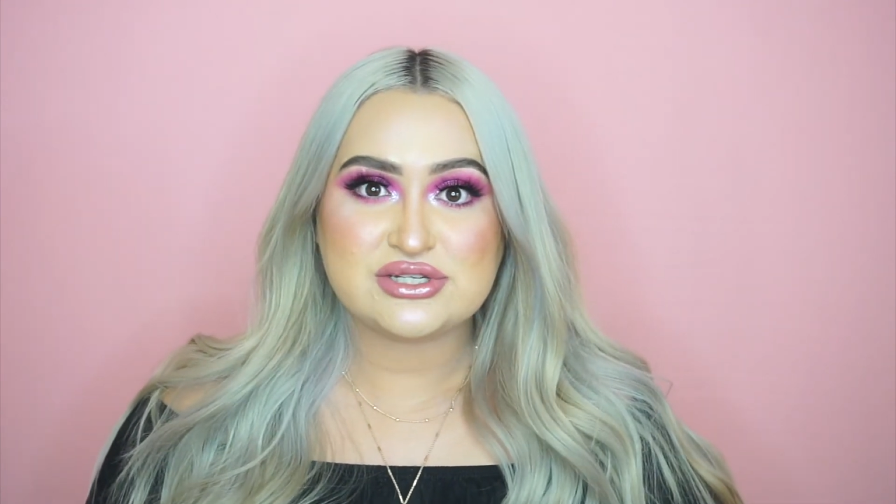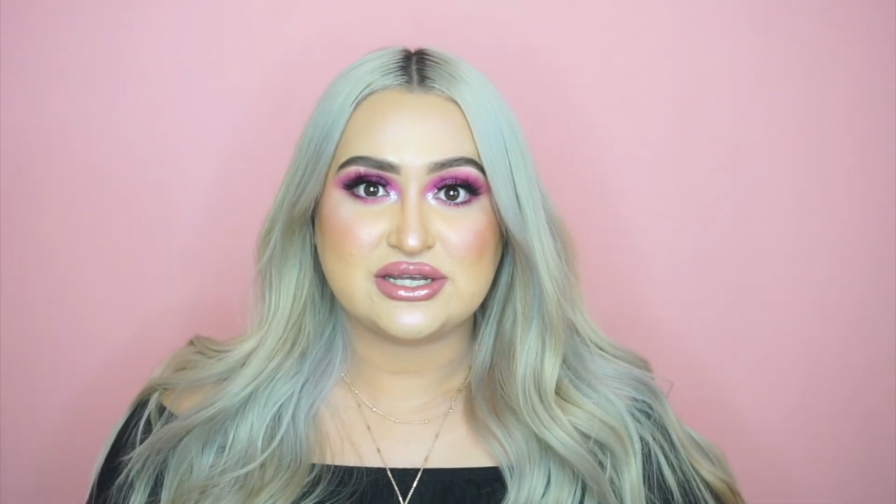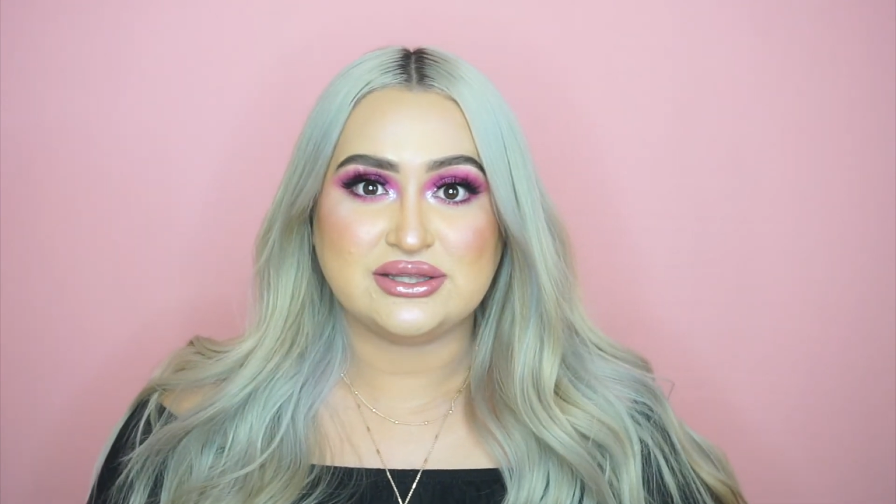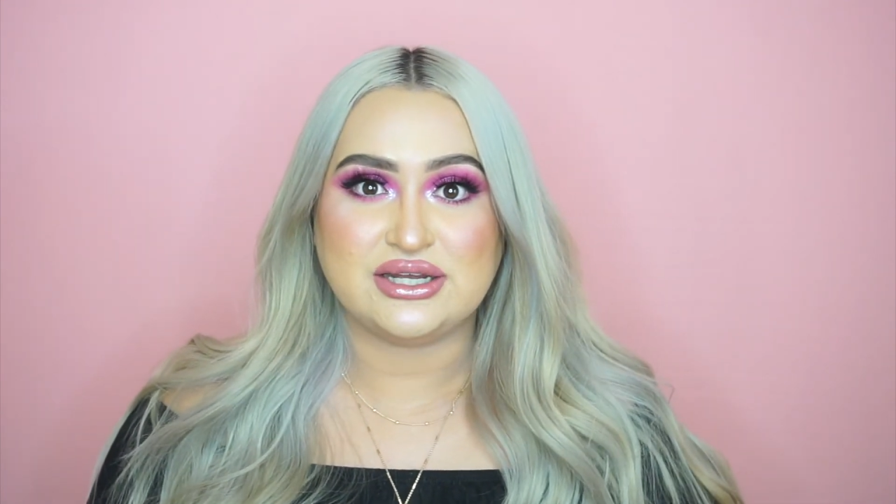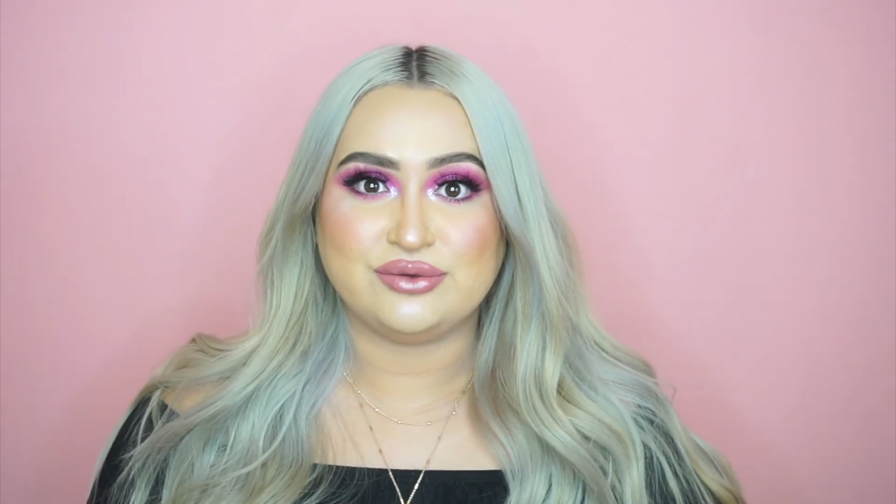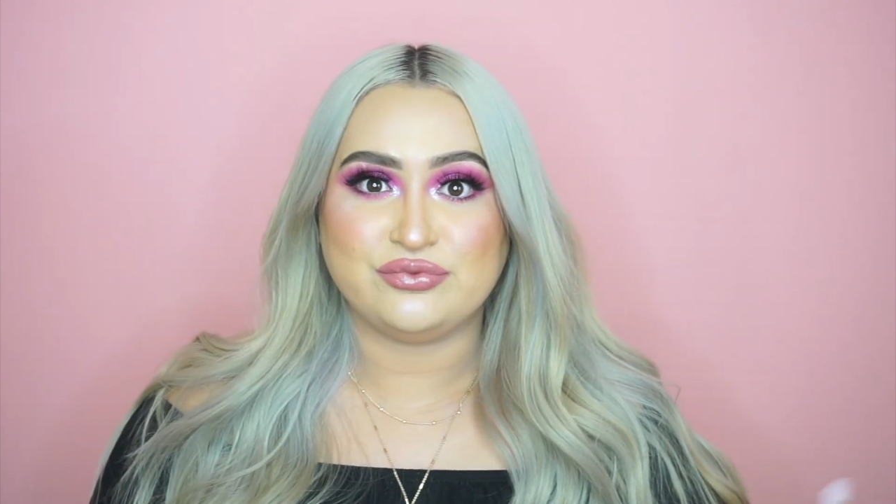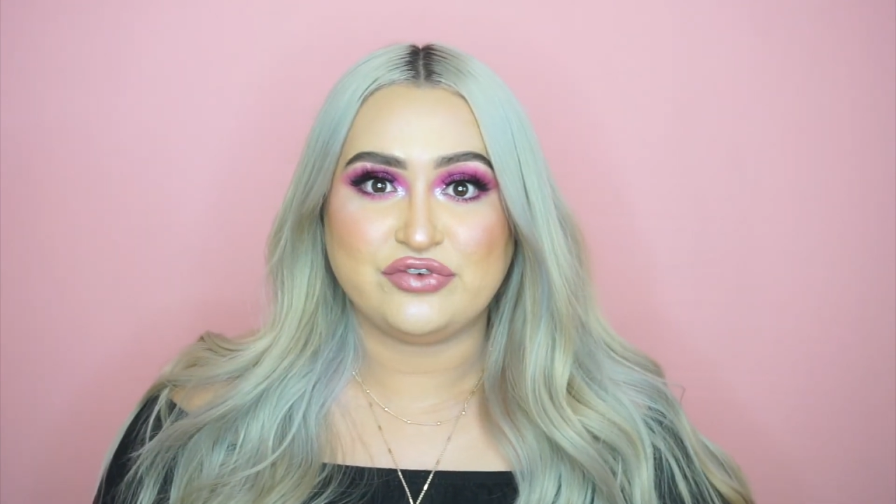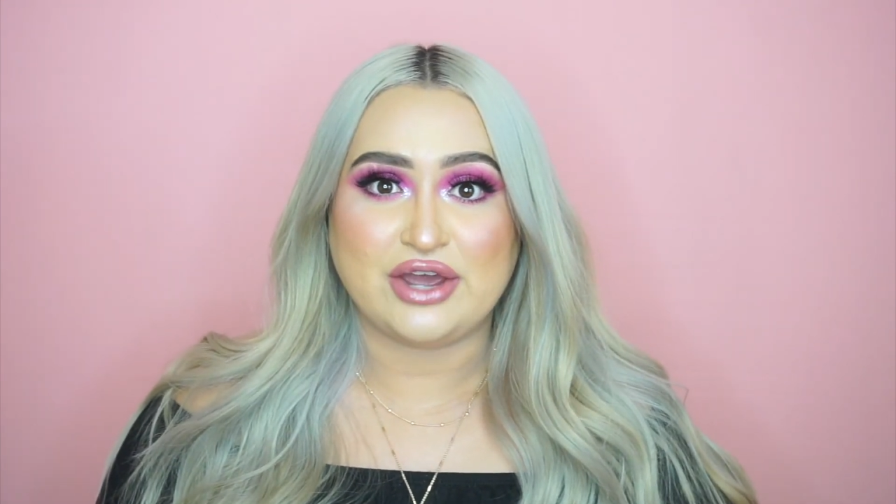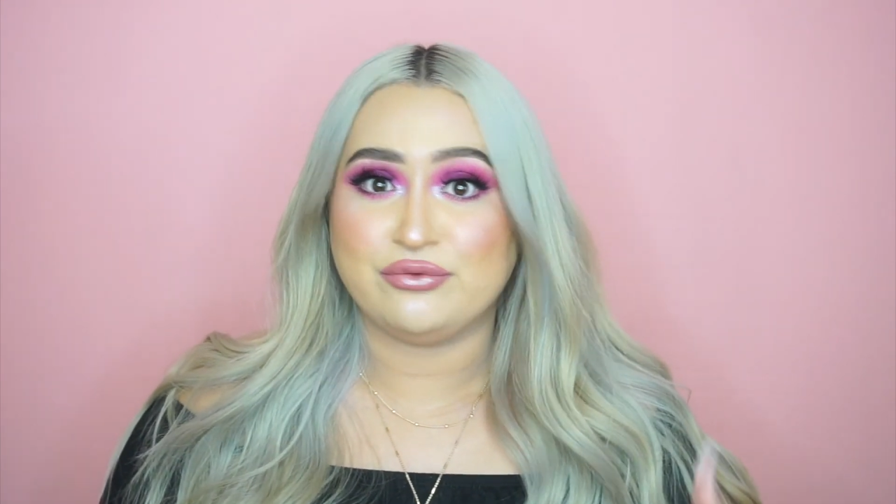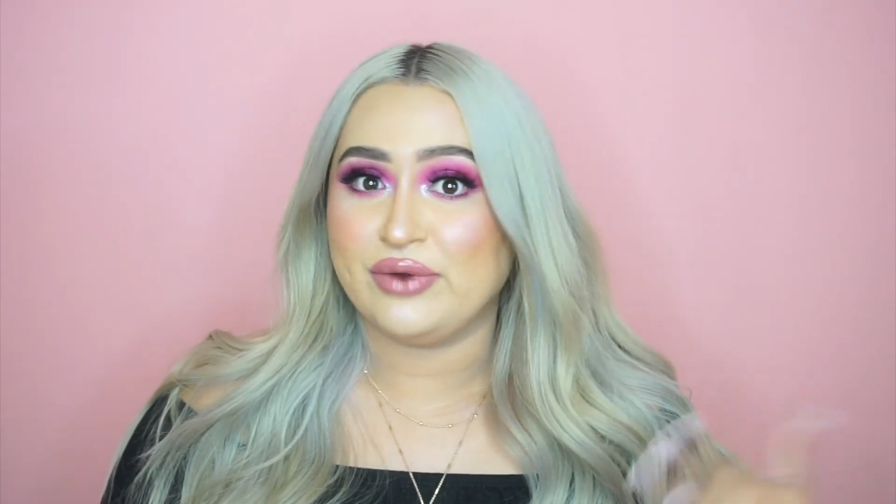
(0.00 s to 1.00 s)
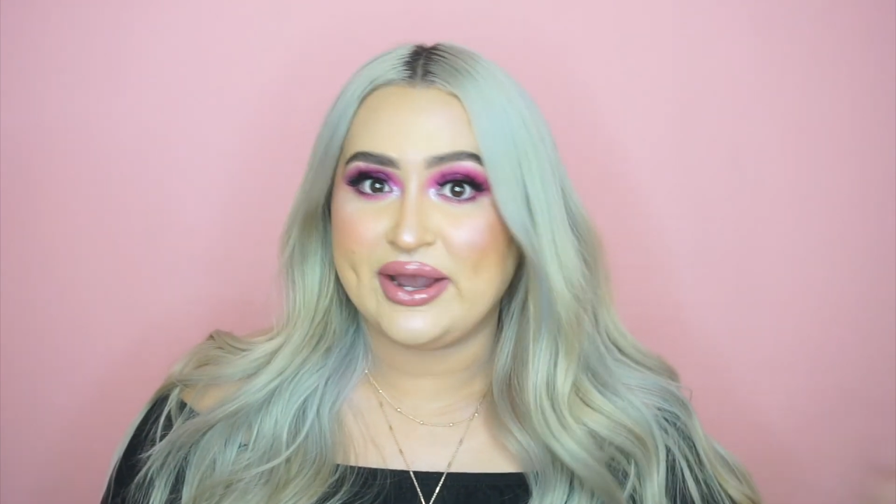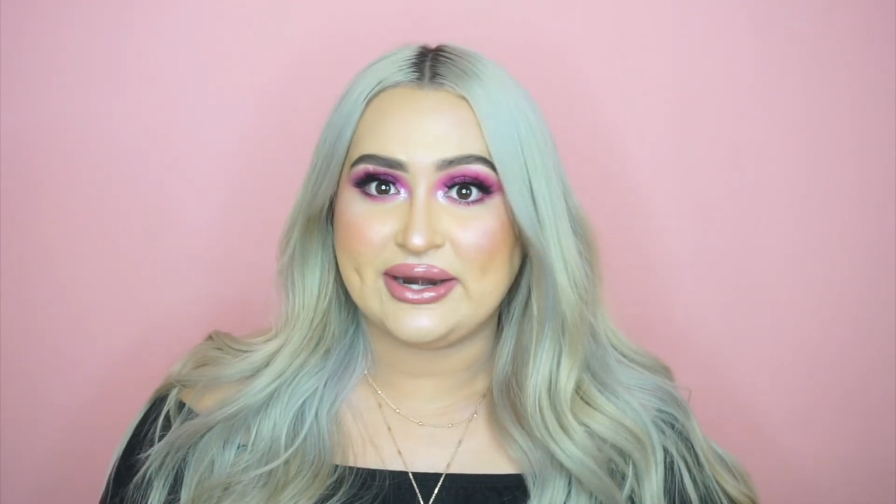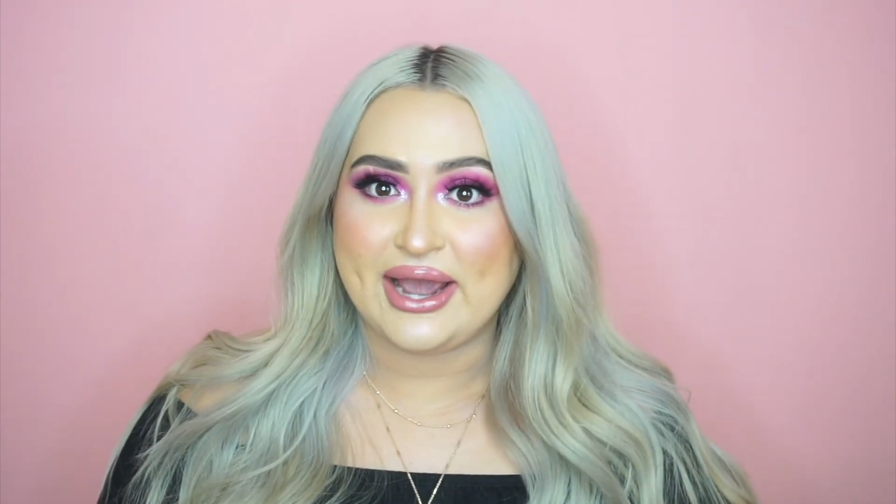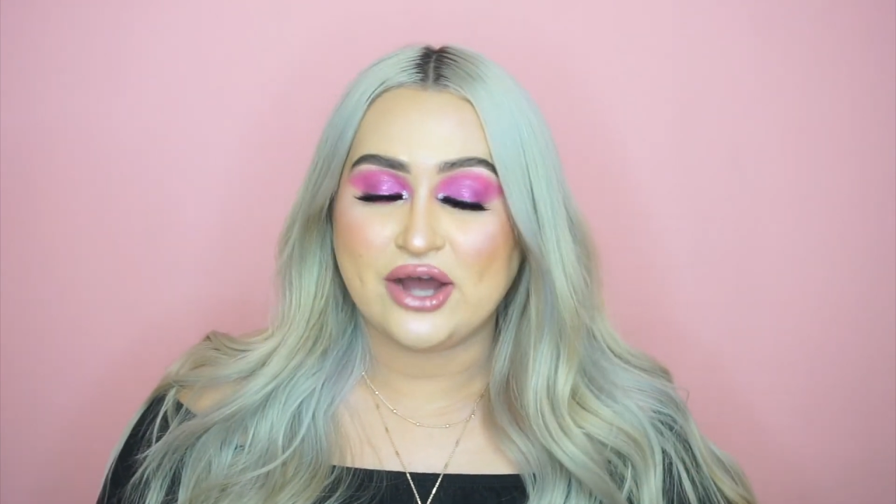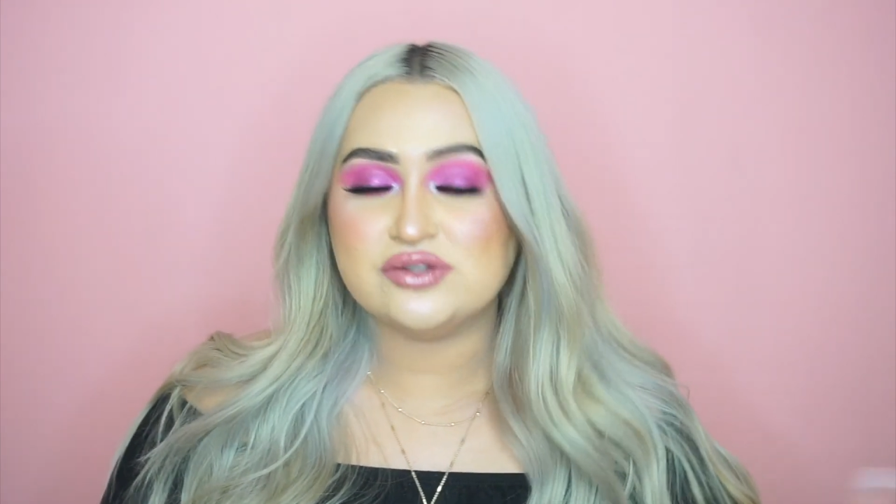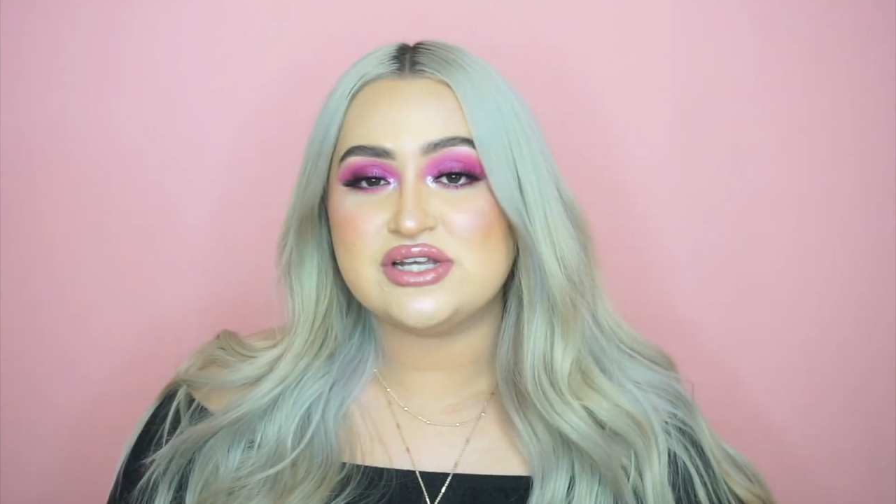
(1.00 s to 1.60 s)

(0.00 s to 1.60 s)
and then if I ran out,